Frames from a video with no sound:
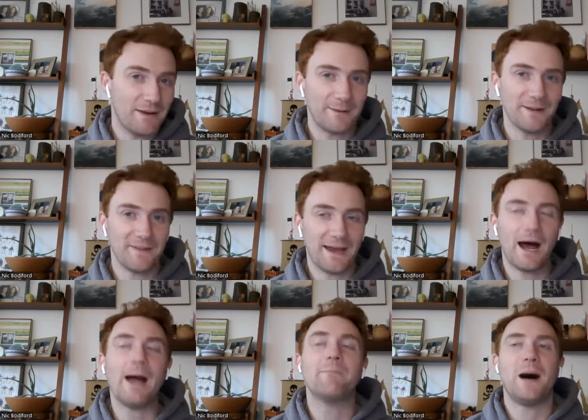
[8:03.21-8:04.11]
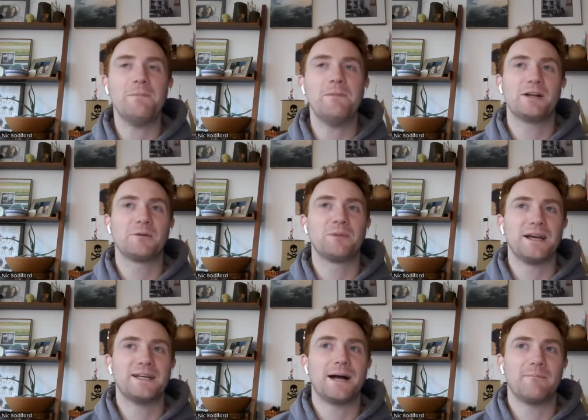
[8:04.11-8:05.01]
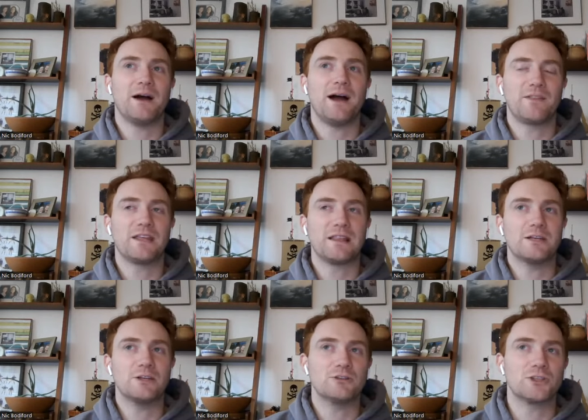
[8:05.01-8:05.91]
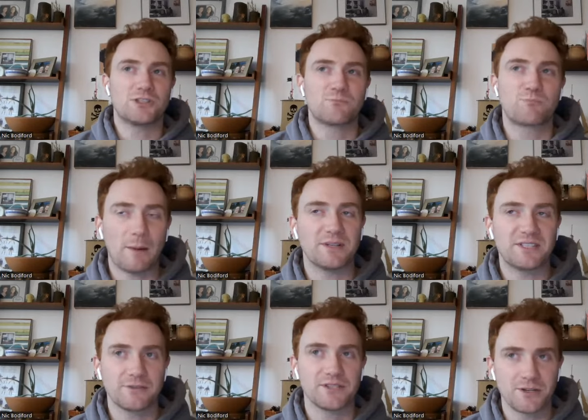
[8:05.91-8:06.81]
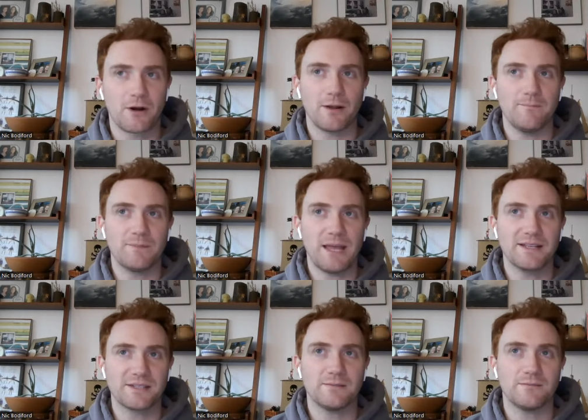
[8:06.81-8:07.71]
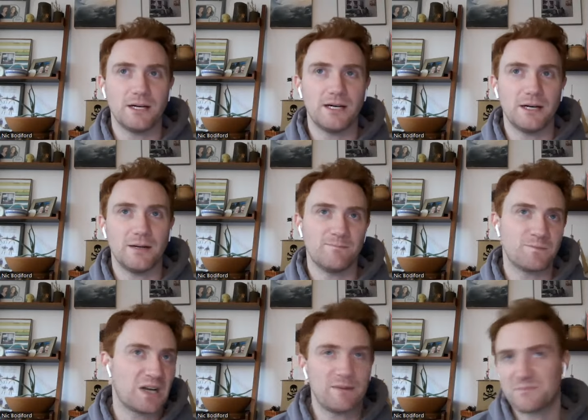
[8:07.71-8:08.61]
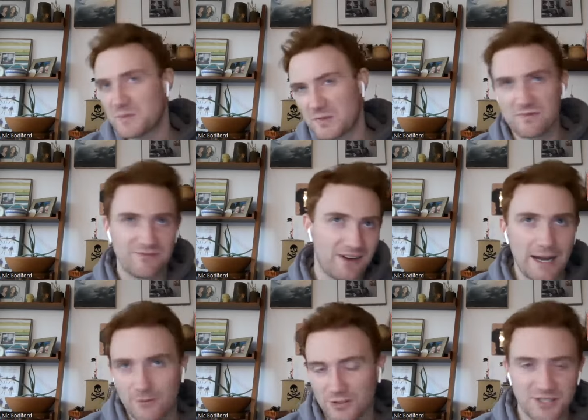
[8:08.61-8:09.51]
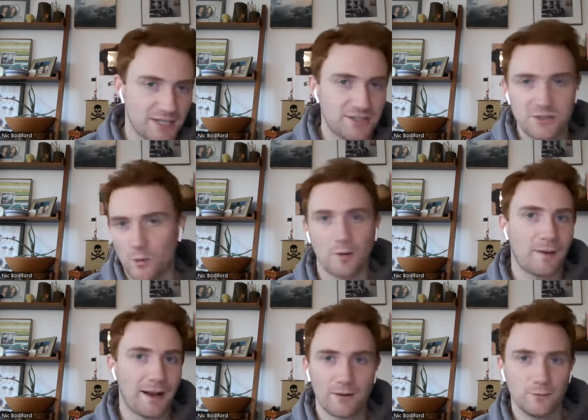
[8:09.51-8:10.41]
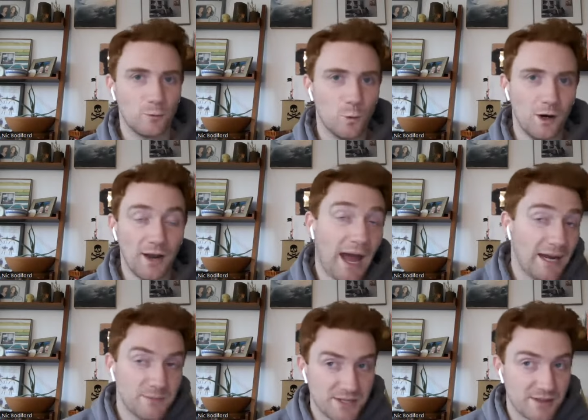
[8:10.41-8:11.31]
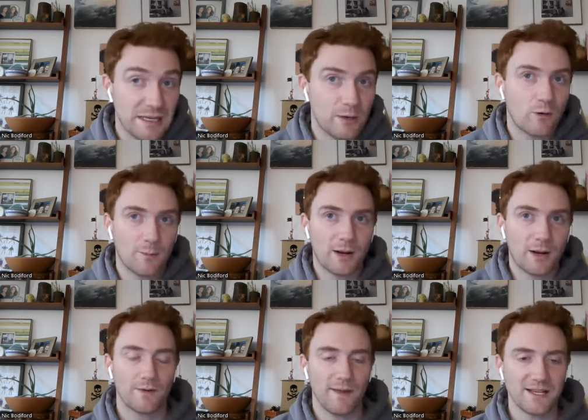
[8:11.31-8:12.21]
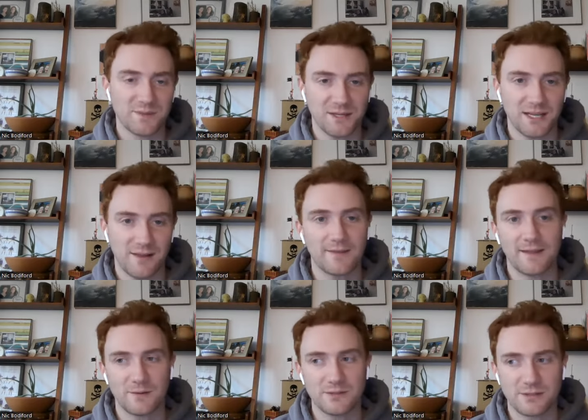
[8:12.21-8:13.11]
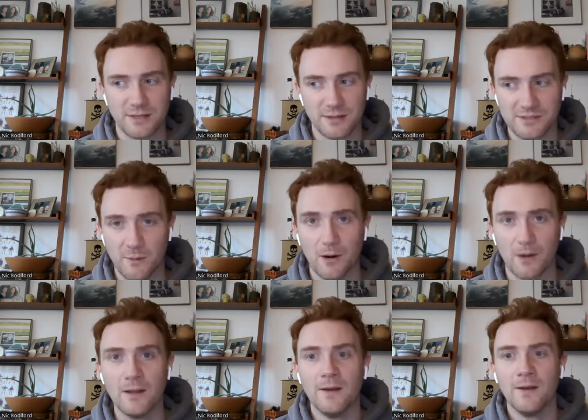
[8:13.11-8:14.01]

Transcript: How about that? I, I bet he'll play, and I, I think that you should probably still start him as a uh, top five or six quarterback one. Items the quarterback one last week, and I think that was that was smart.